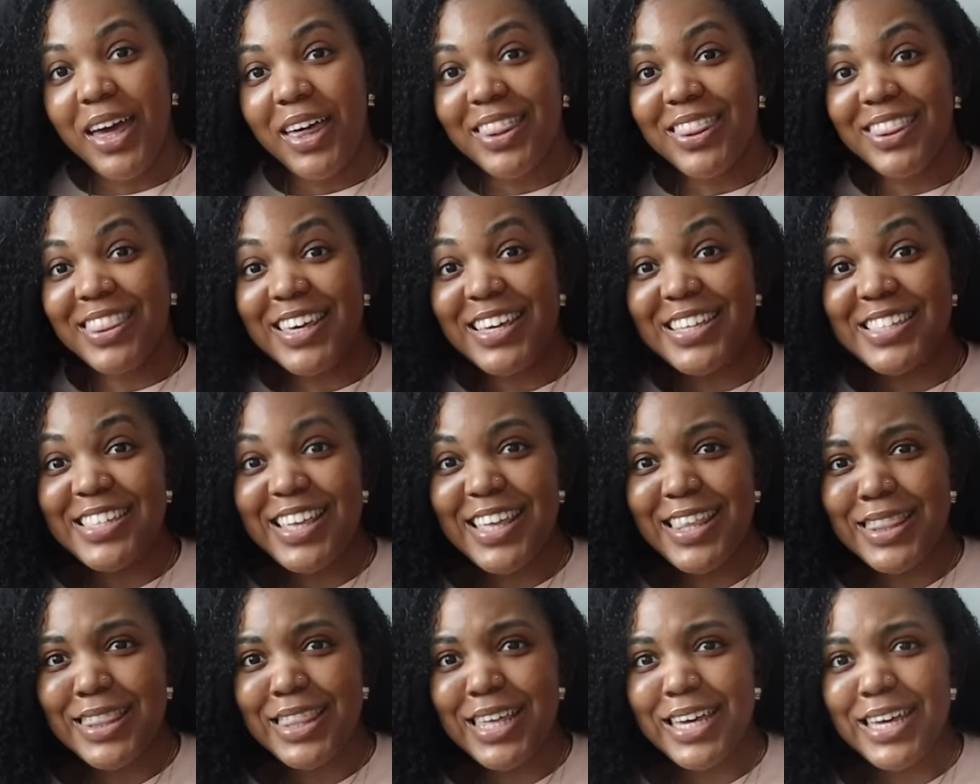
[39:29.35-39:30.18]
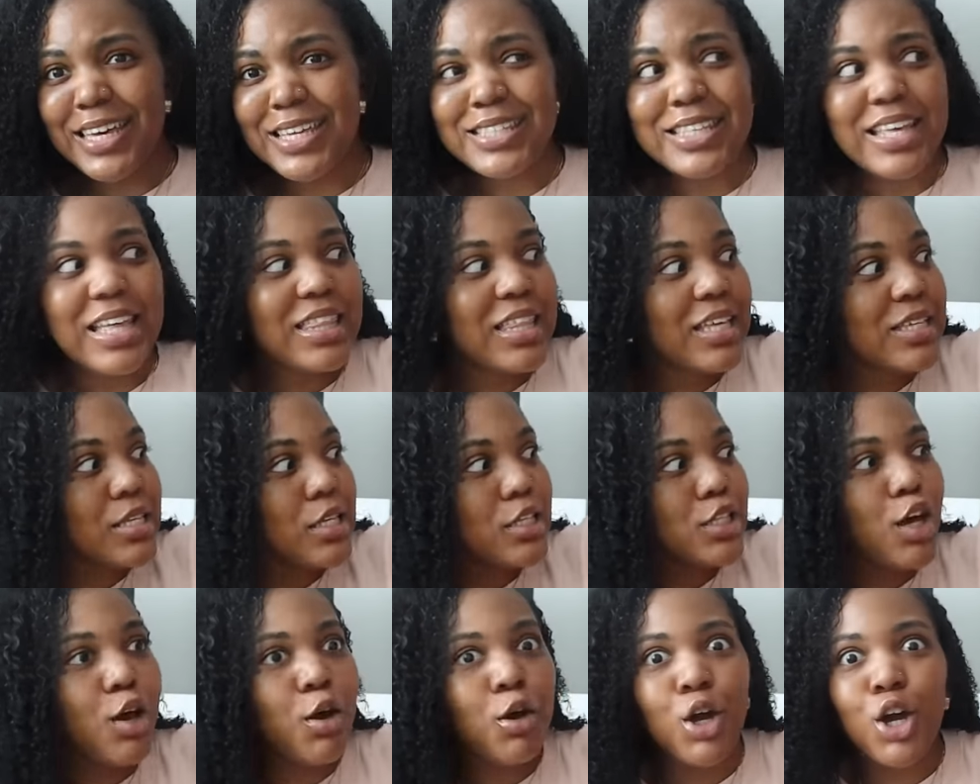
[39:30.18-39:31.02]
This and this is
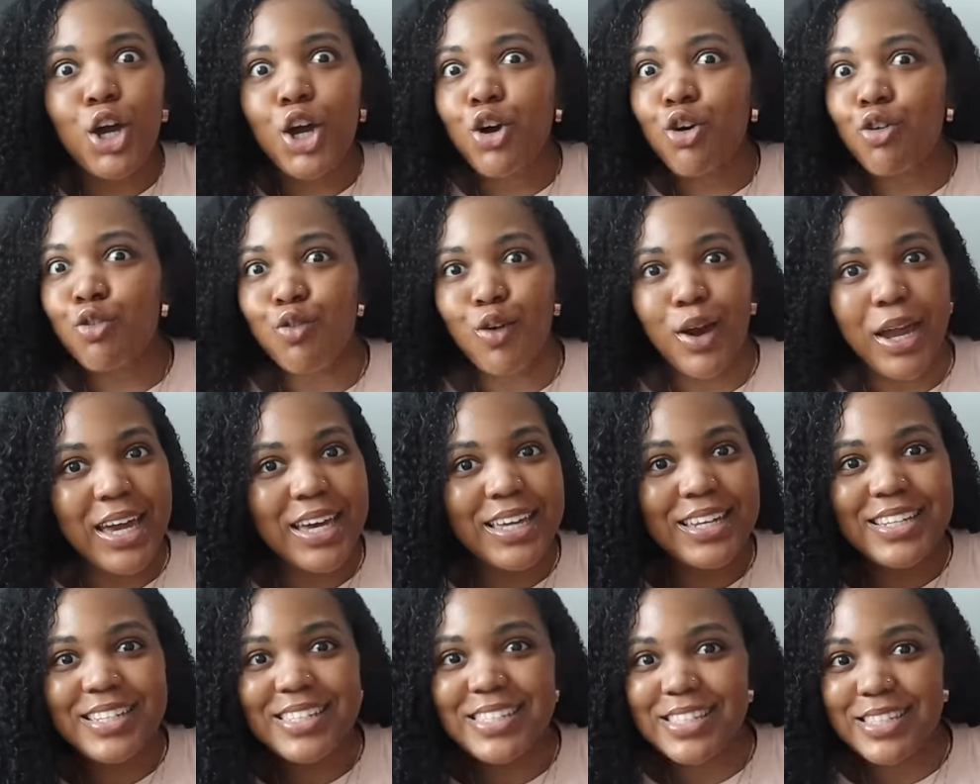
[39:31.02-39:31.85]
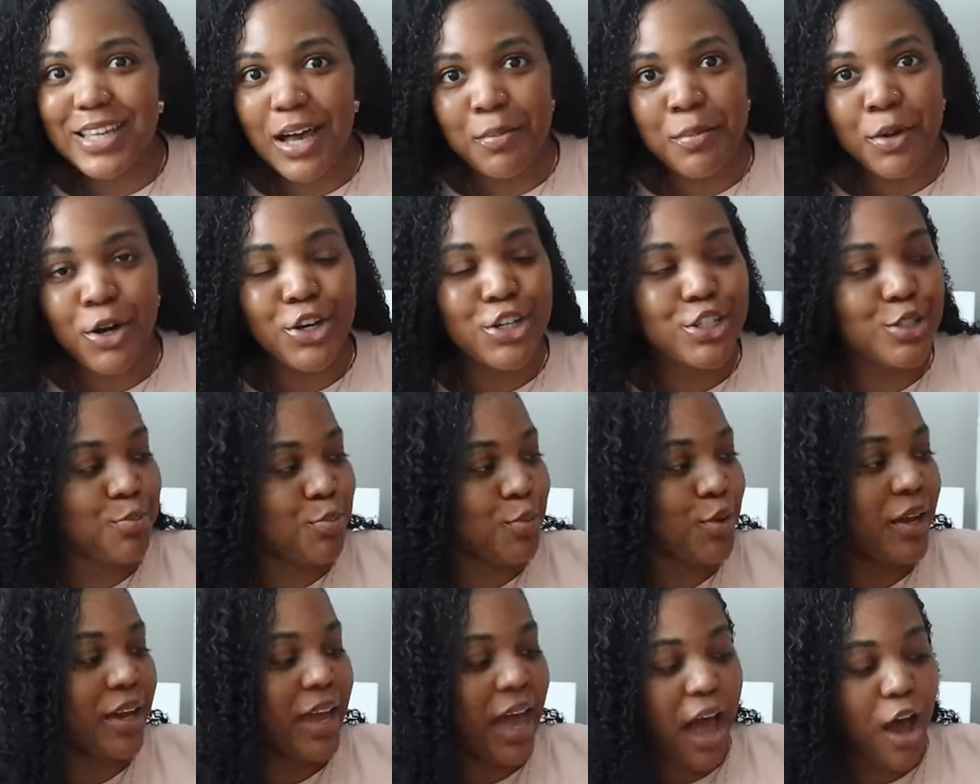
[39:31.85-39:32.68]
a great summer
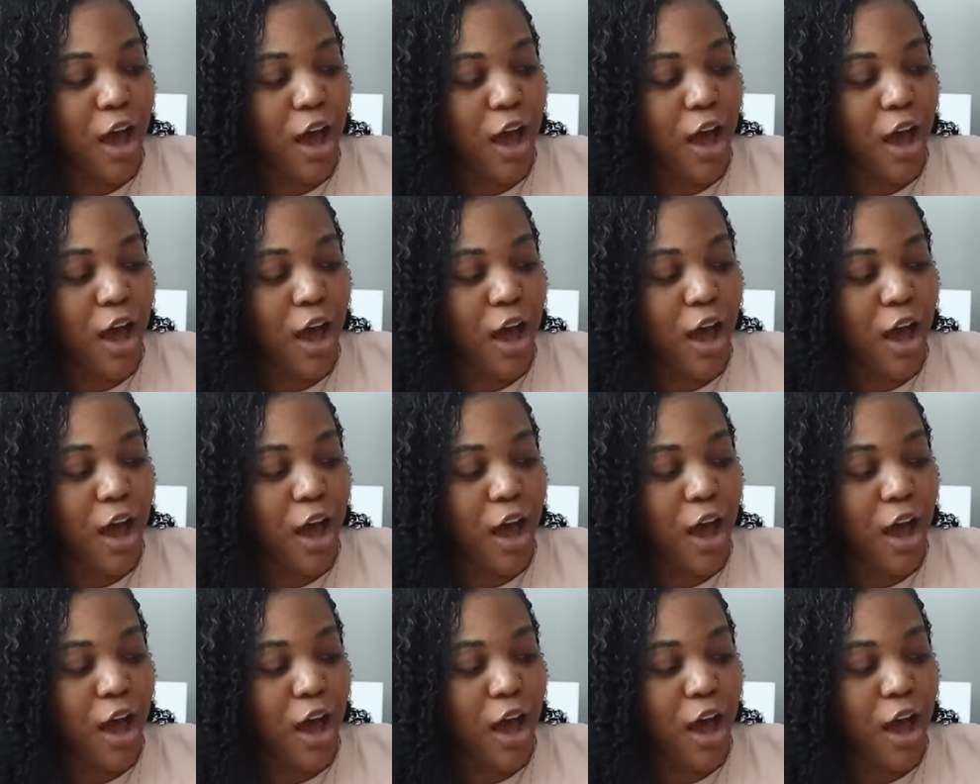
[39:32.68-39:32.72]
spring